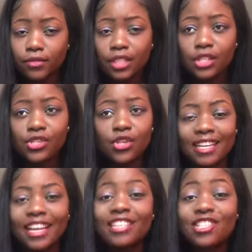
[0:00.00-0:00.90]
So
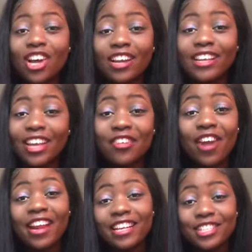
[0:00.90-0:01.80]
let's start and get
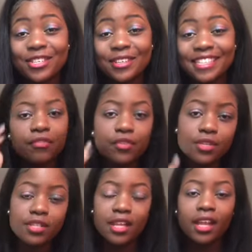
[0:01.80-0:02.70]
right into it.
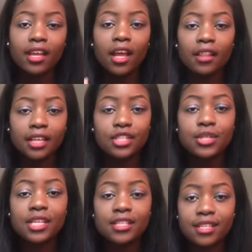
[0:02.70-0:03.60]
First thing that you
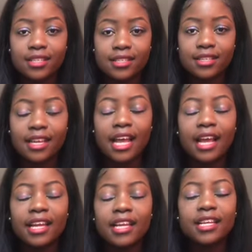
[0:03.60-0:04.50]
need to consider
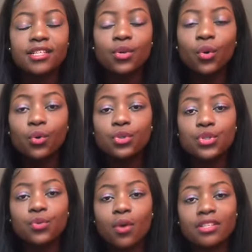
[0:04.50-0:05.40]
is, who do
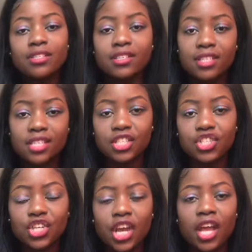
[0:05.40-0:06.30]
you want to
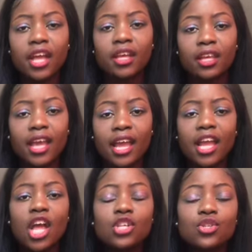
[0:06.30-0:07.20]
teach? Okay,
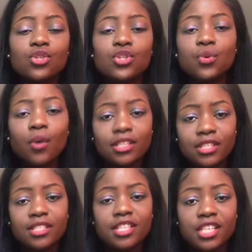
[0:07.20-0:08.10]
so do you want
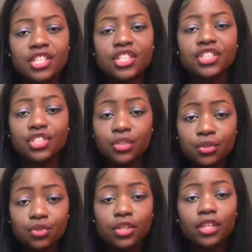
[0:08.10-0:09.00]
to teach
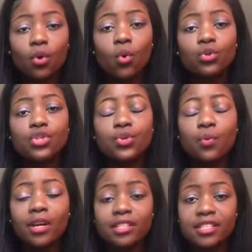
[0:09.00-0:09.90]
children or do you
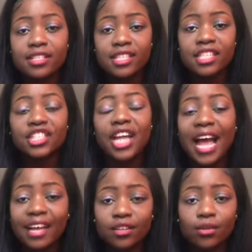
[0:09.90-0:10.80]
want to teach
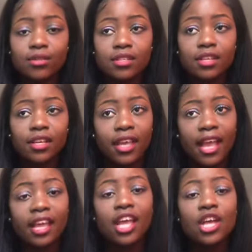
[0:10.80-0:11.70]
adults?
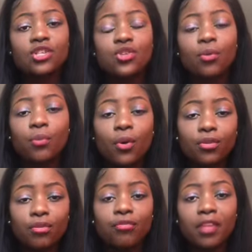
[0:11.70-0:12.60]
Okay, so
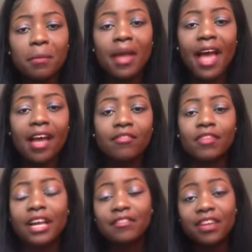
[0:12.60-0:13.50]
both of them have
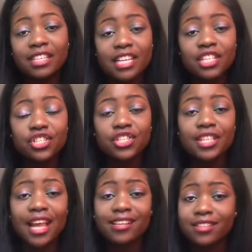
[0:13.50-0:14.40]
advantages
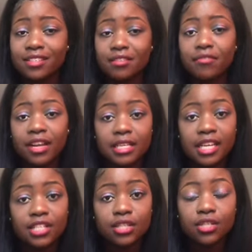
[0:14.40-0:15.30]
and
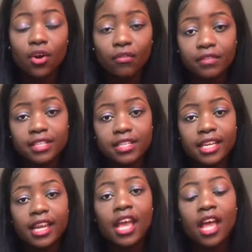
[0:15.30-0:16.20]
disadvantages,
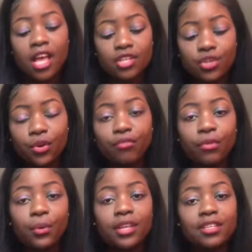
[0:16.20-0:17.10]
obviously. So if
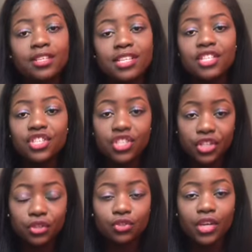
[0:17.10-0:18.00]
you're going to teach
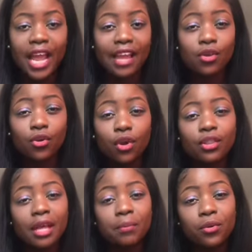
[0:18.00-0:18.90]
children and you're not
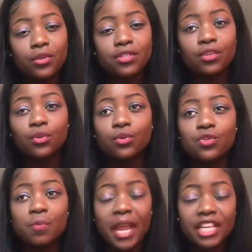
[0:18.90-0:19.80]
that person
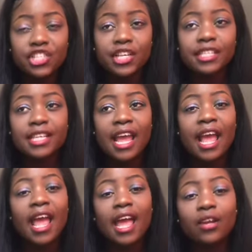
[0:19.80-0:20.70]
who's patient
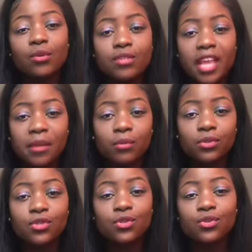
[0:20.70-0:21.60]
and who's able
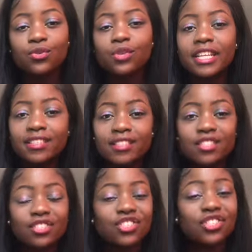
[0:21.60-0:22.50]
to listen
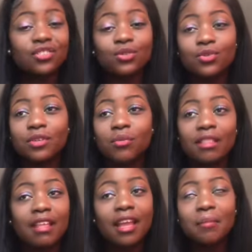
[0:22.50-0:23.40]
to children
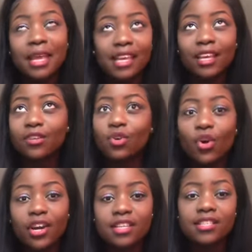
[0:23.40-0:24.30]
when they are making
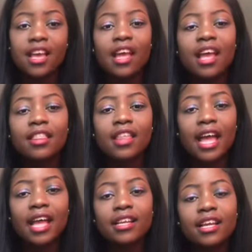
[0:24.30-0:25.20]
noise,
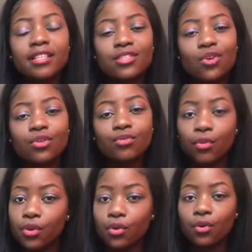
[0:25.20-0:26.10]
then it's not for
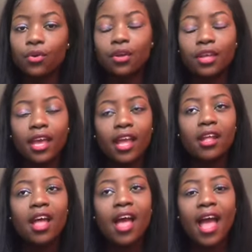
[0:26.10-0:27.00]
you. Okay,
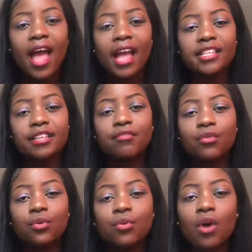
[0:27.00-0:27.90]
and if
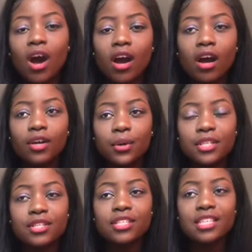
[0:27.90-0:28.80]
you are
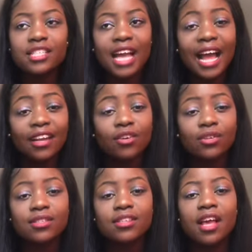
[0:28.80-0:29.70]
going to teach
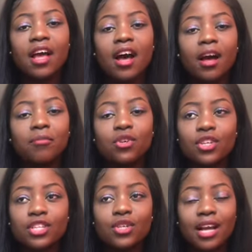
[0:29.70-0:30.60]
adults, you
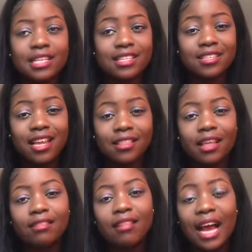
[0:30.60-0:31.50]
need to understand
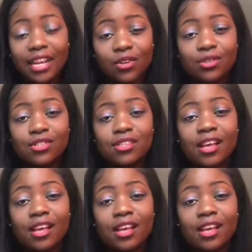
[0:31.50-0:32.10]
that adults